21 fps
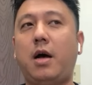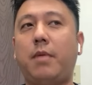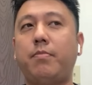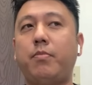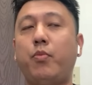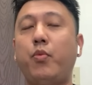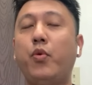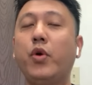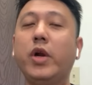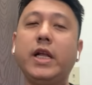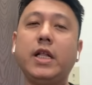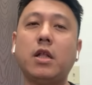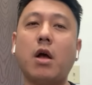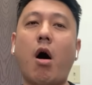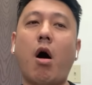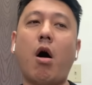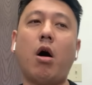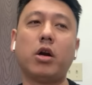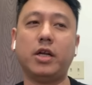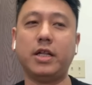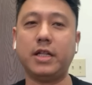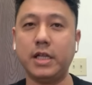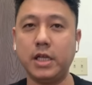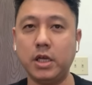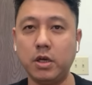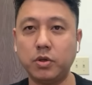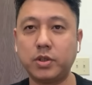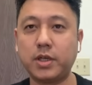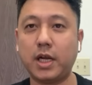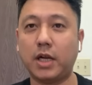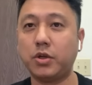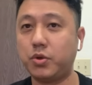read all the
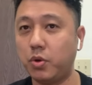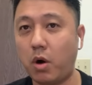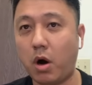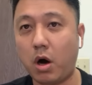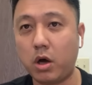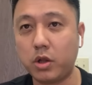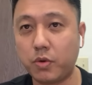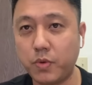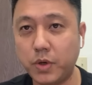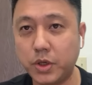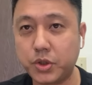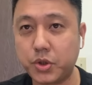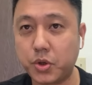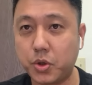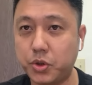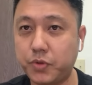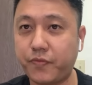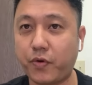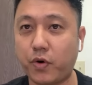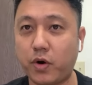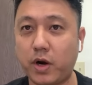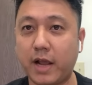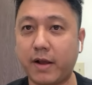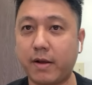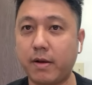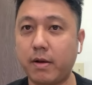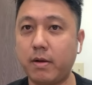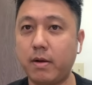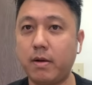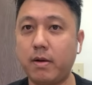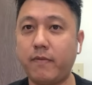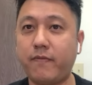news and do all the research for like
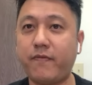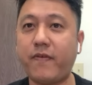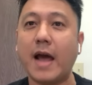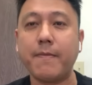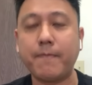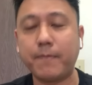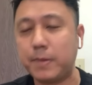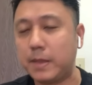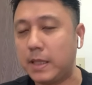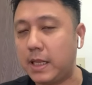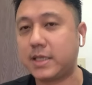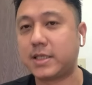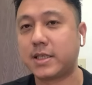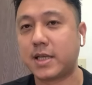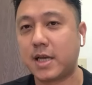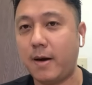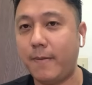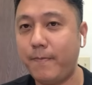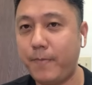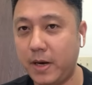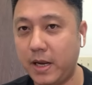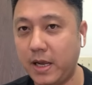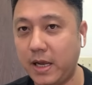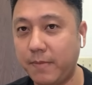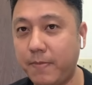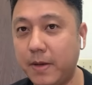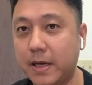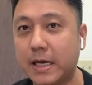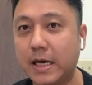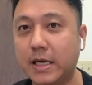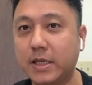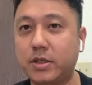5+ company,
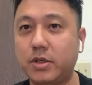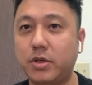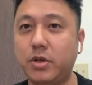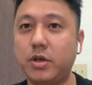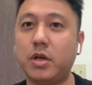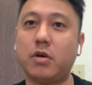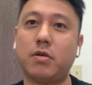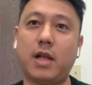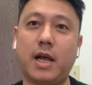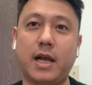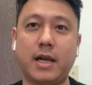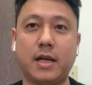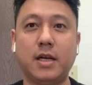because like